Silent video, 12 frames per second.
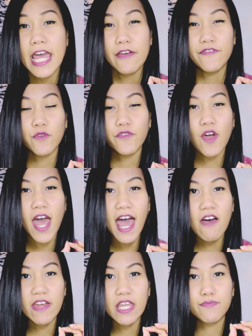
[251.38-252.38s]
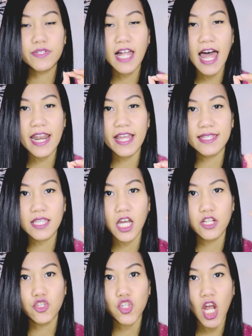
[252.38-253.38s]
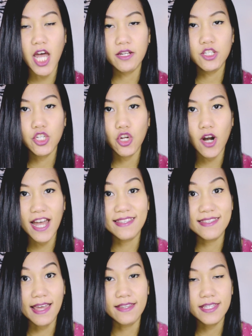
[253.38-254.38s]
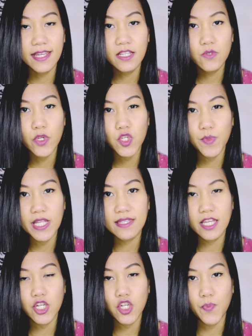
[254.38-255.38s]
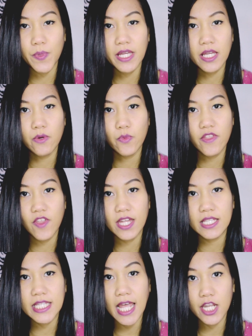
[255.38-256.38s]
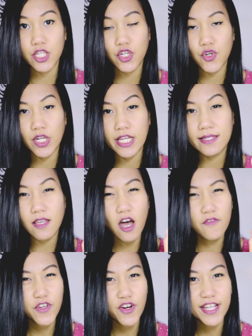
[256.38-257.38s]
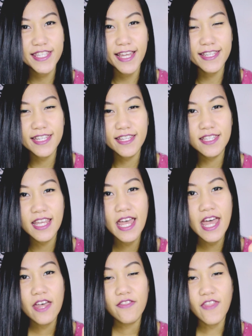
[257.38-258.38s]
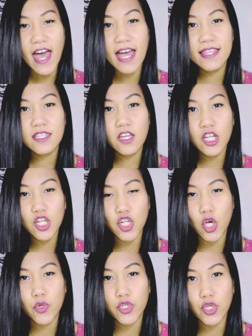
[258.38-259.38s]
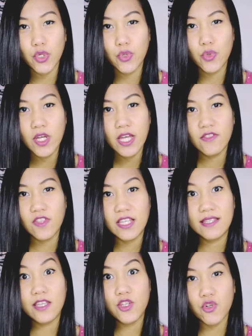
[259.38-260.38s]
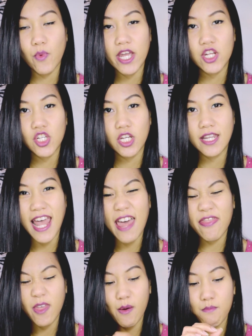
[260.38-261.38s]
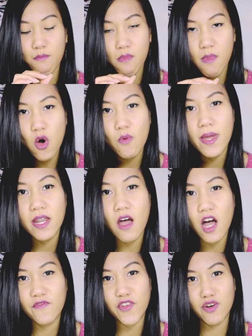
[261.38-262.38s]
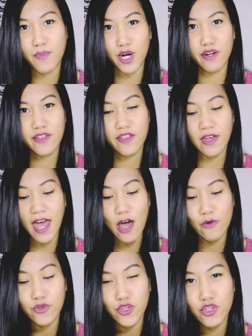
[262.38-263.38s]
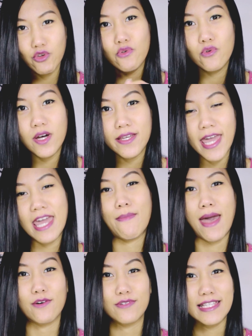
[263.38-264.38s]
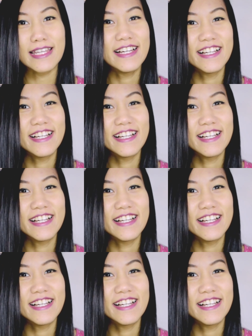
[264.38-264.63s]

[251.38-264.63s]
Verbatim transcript: So if you have any planets conjunct your ascendant, which means they should be within 10 degrees of your ascendant, that's gonna show you the situation at the moment of your birth, how you came out,